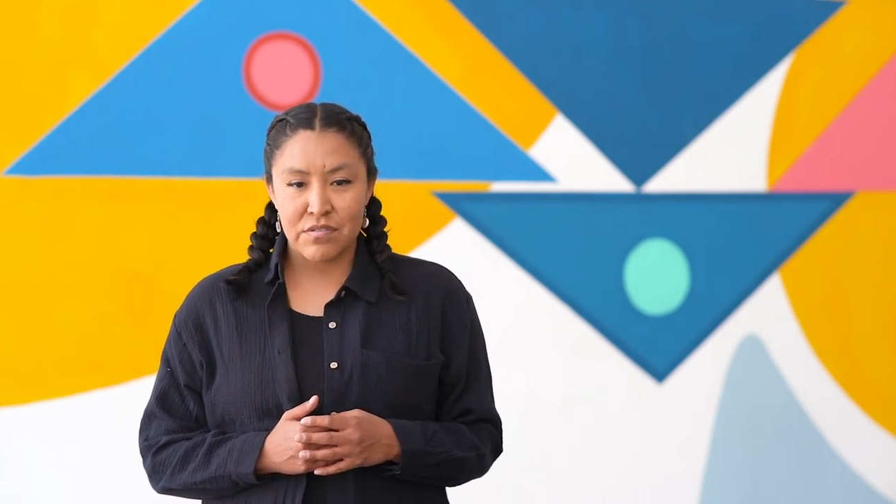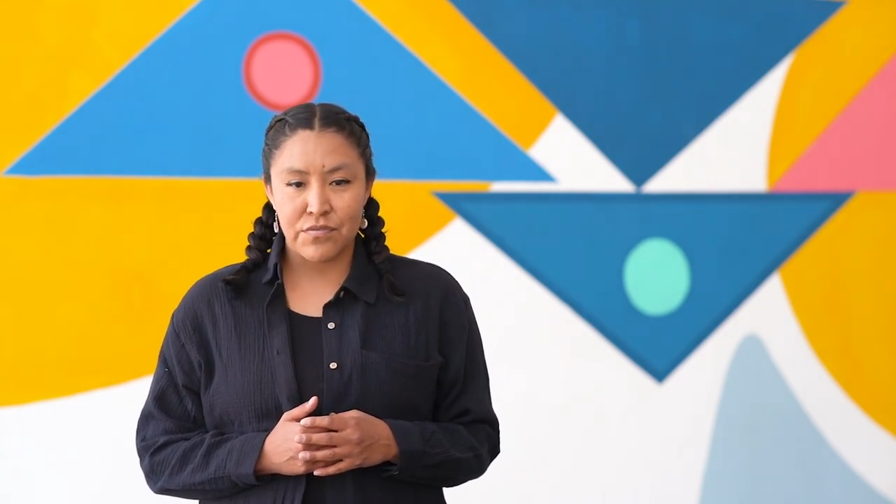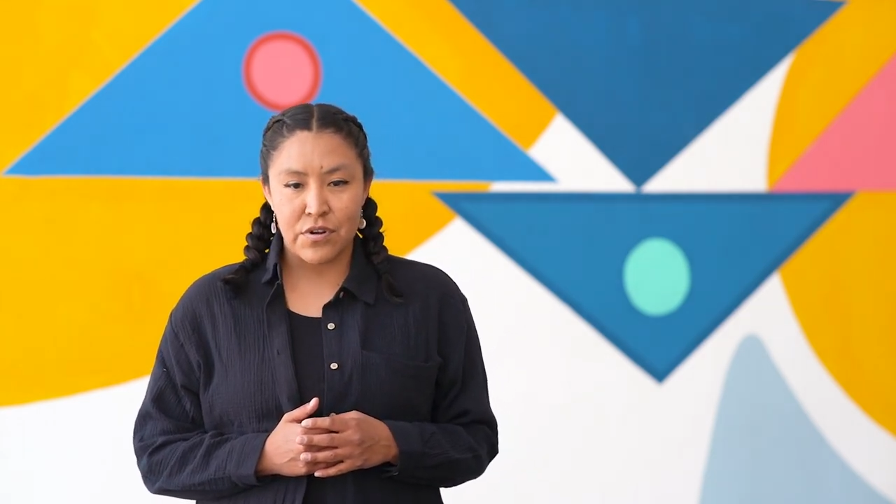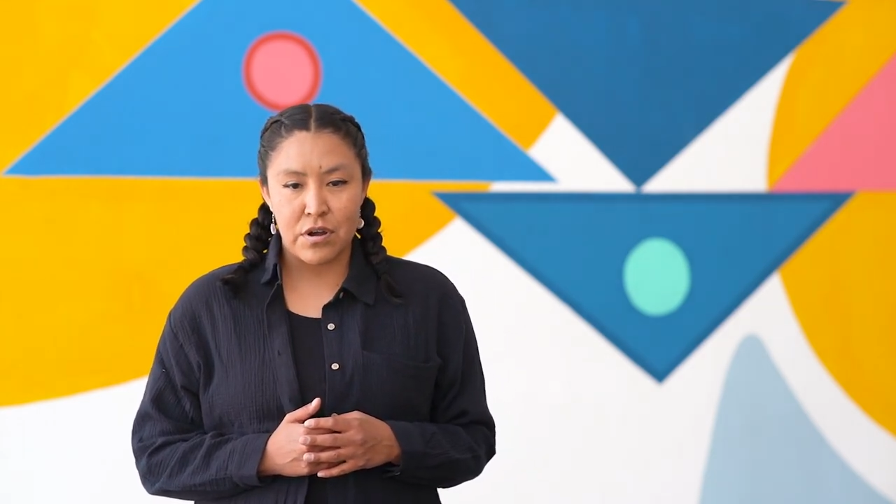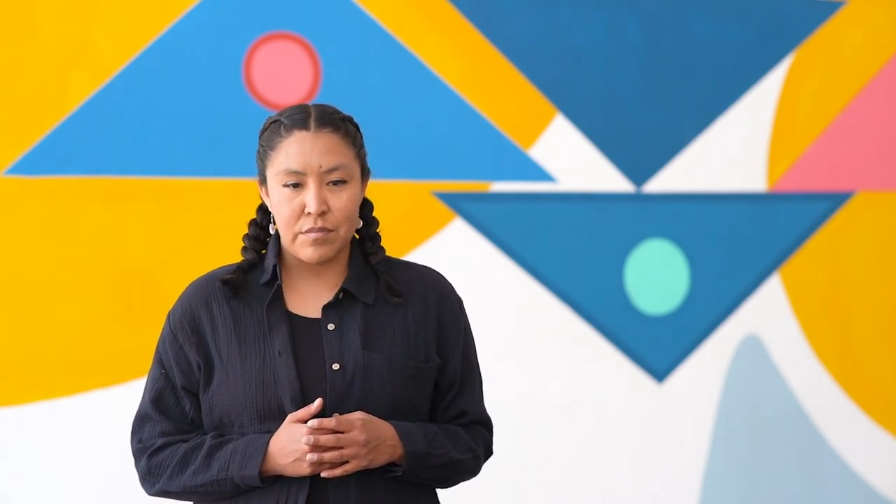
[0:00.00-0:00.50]

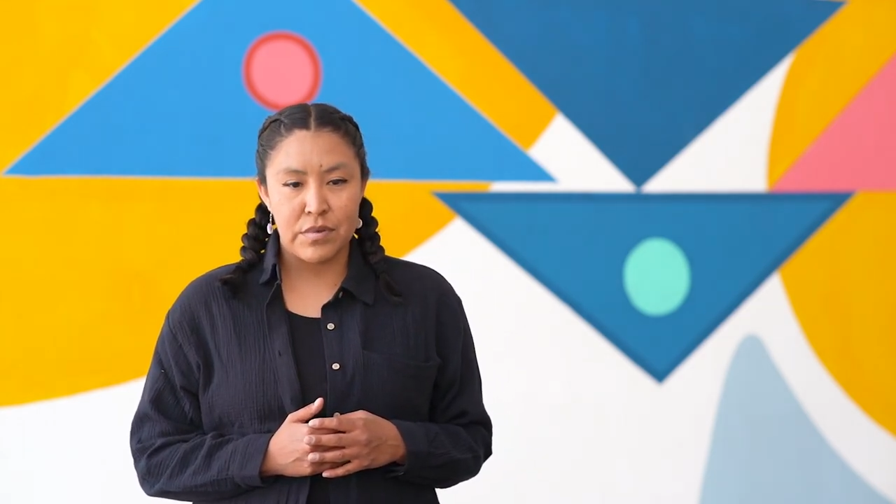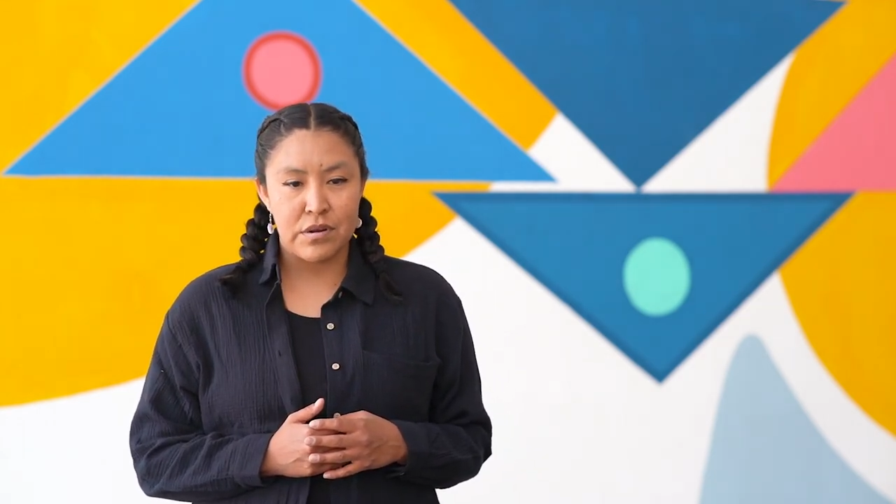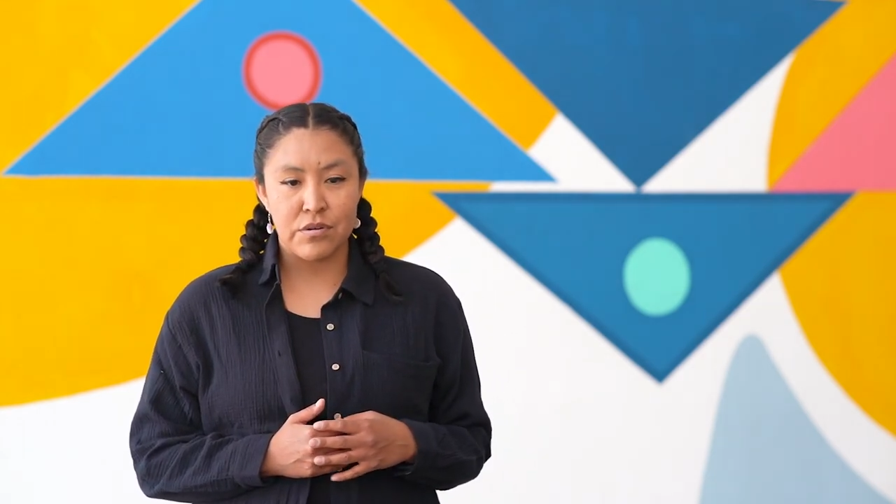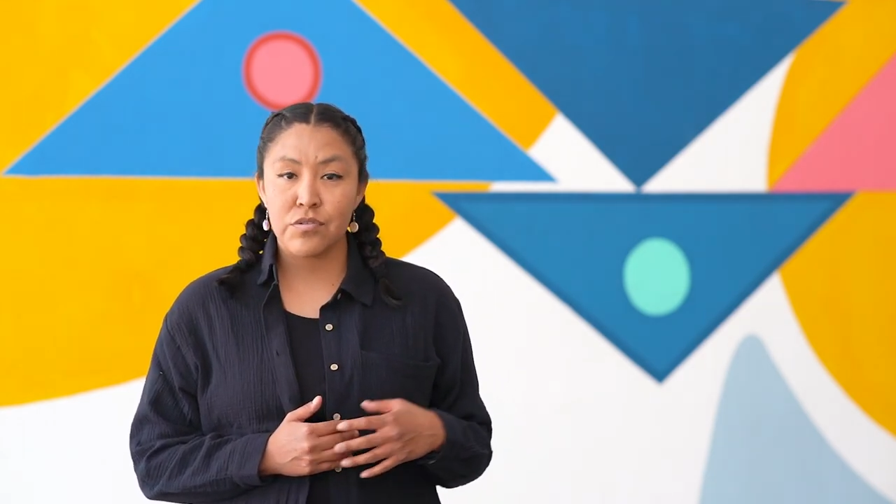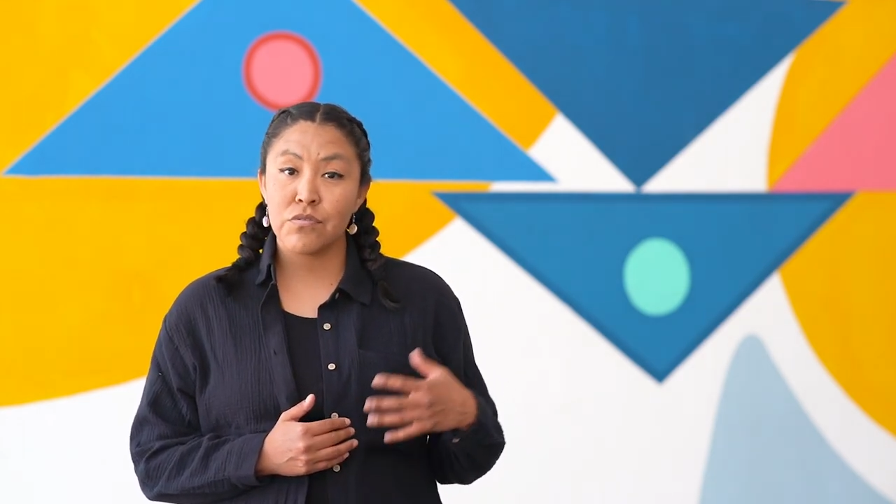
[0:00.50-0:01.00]
from you
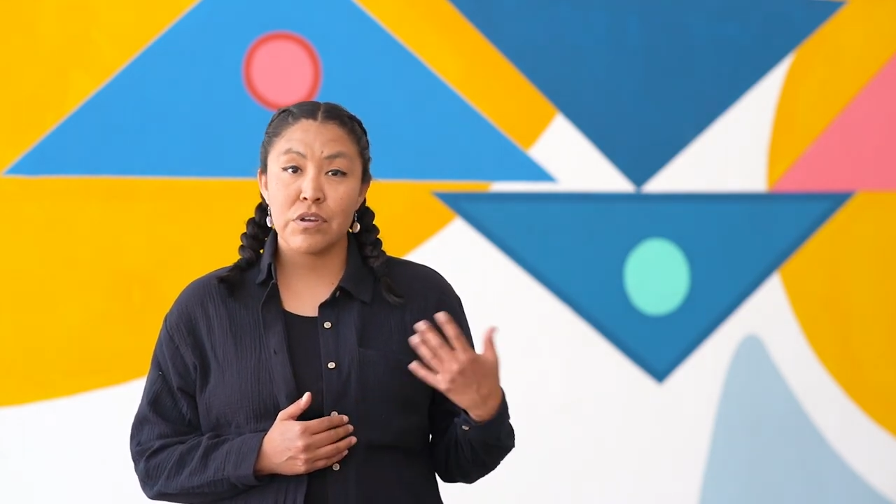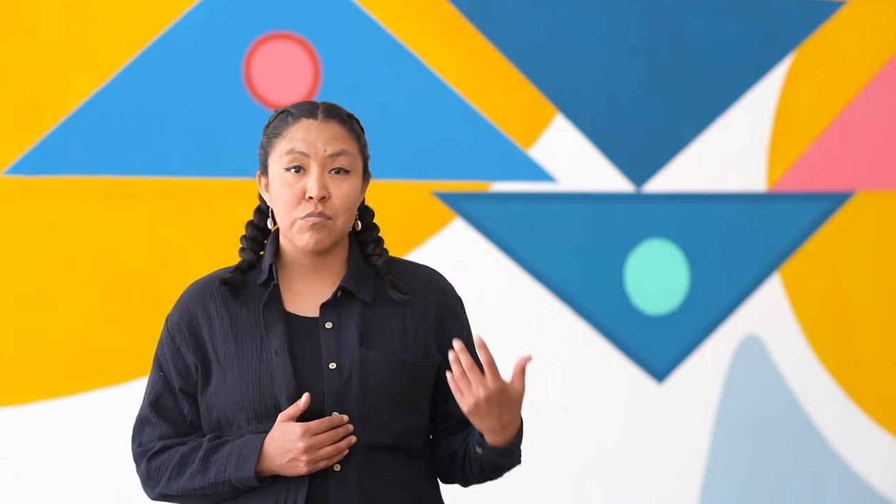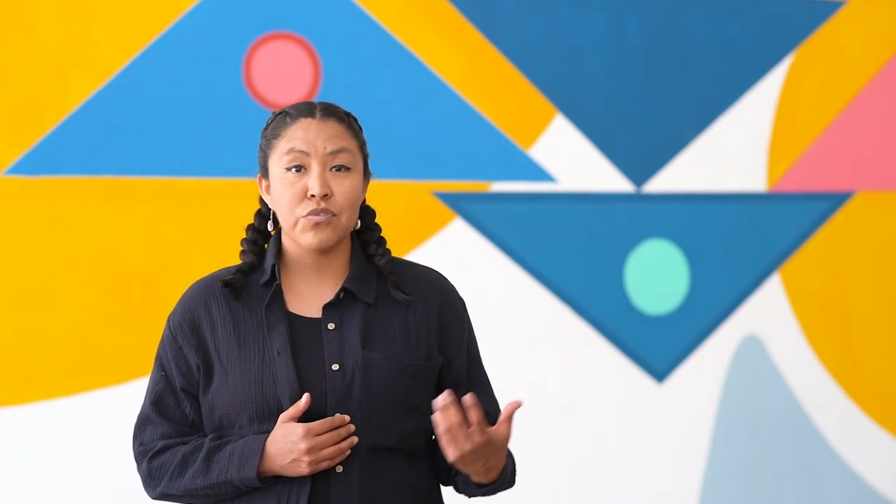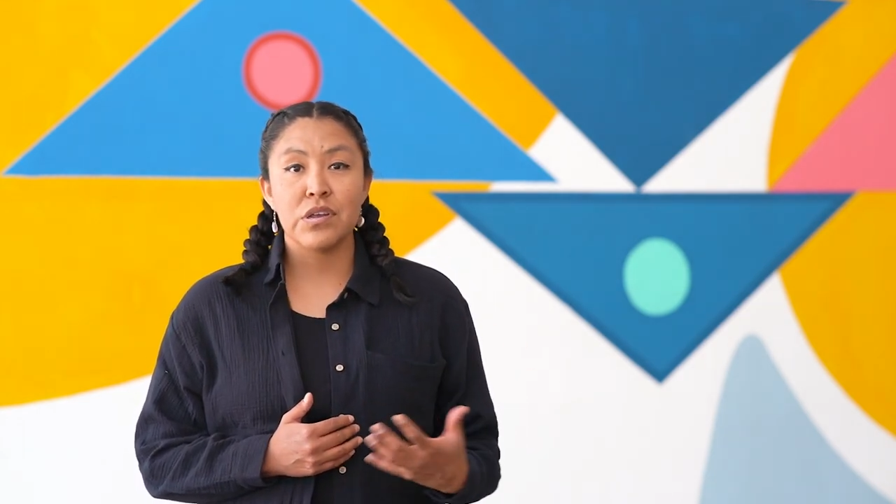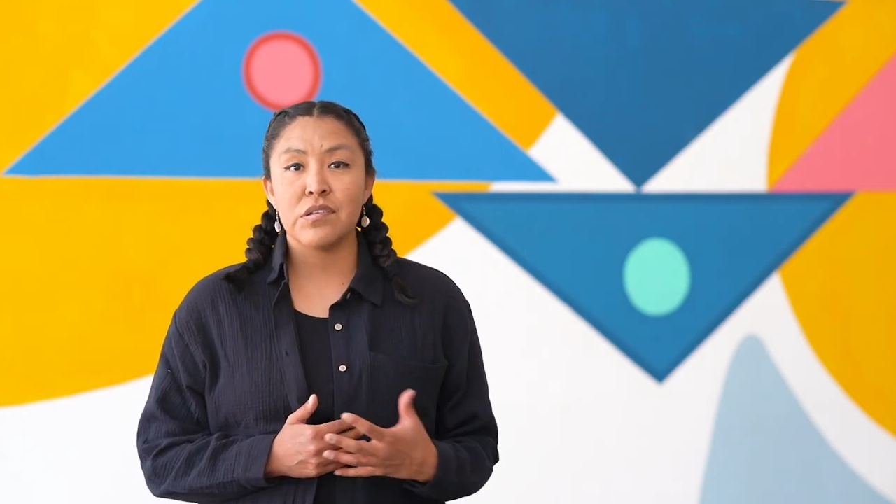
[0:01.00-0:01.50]
know
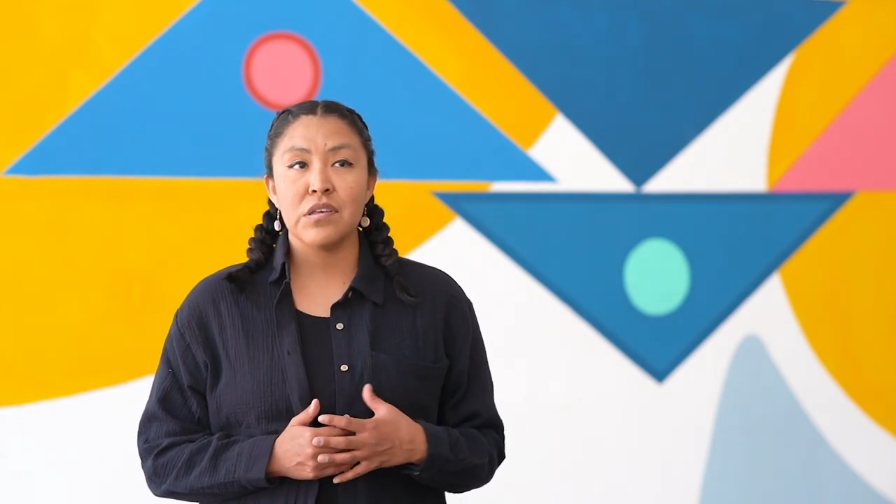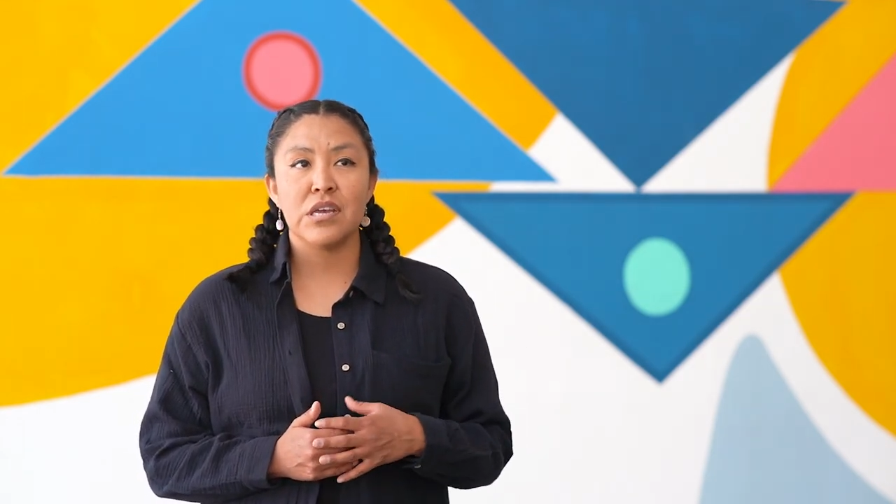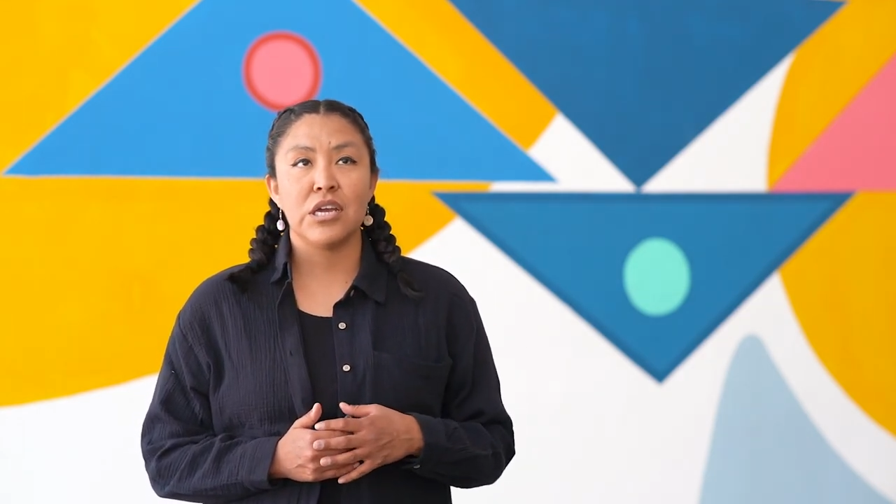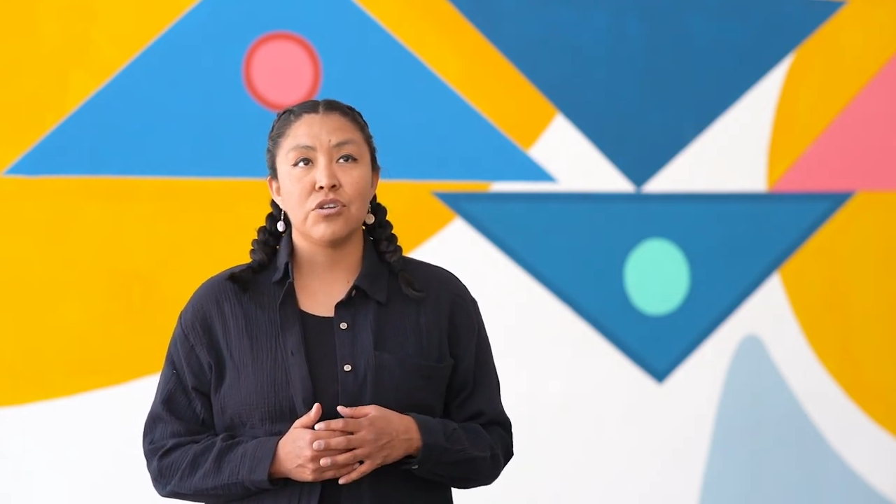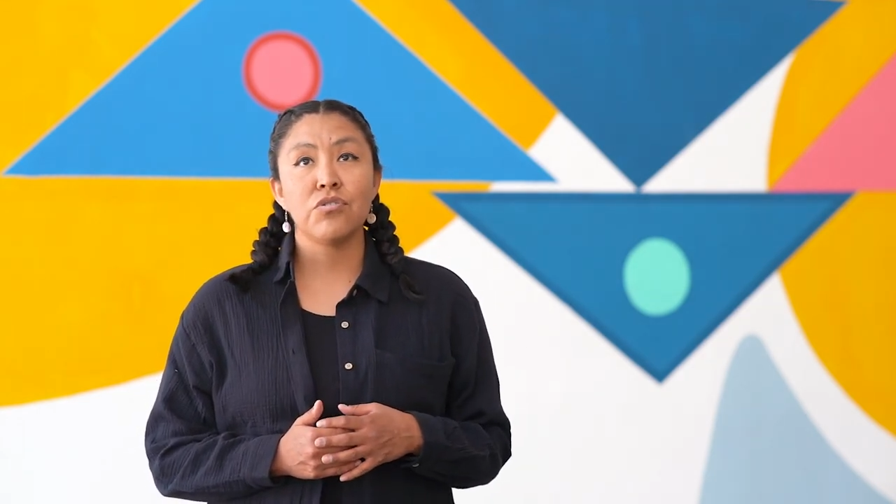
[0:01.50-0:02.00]
screen
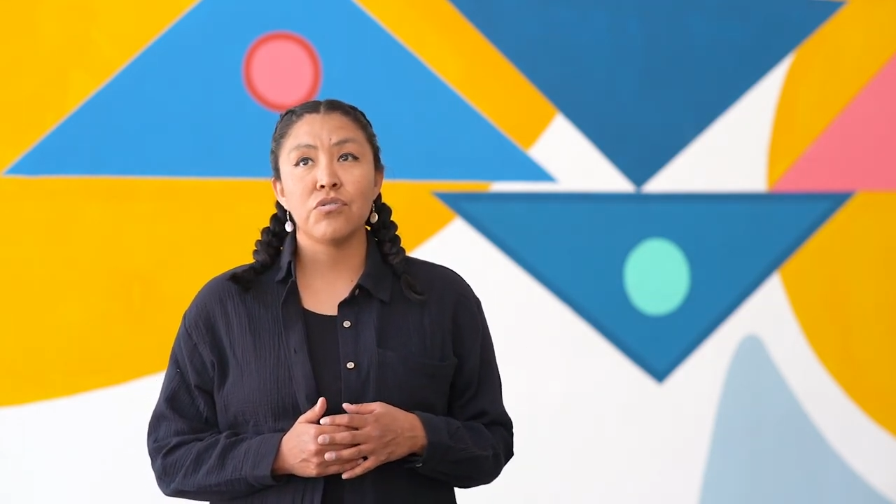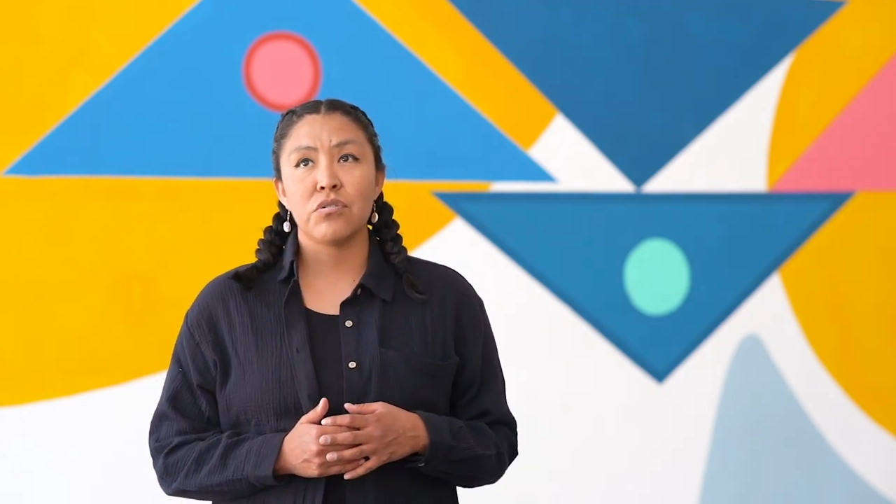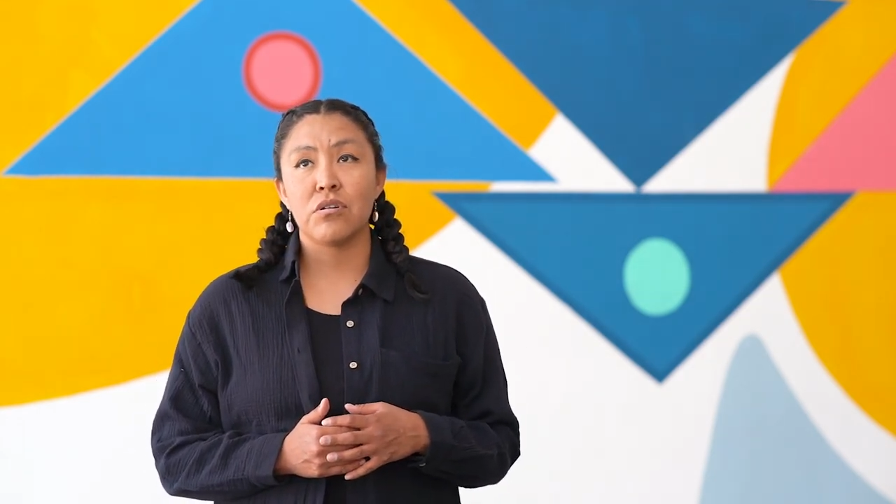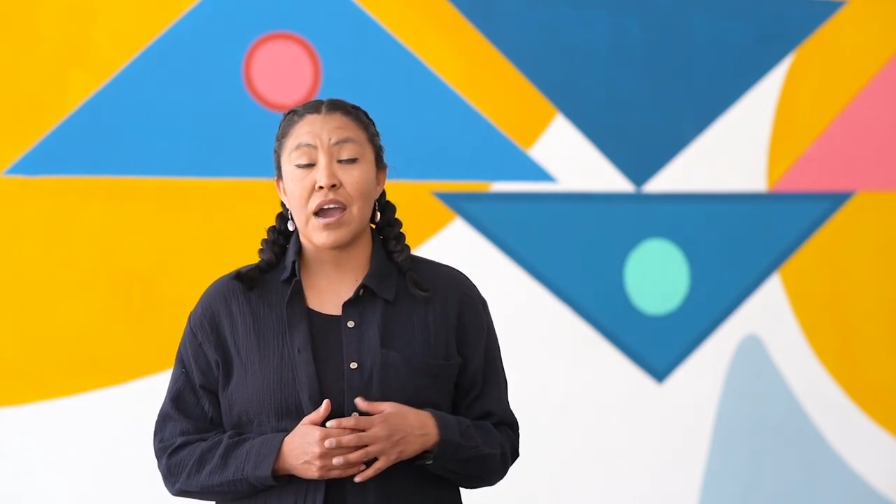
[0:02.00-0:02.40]
printing to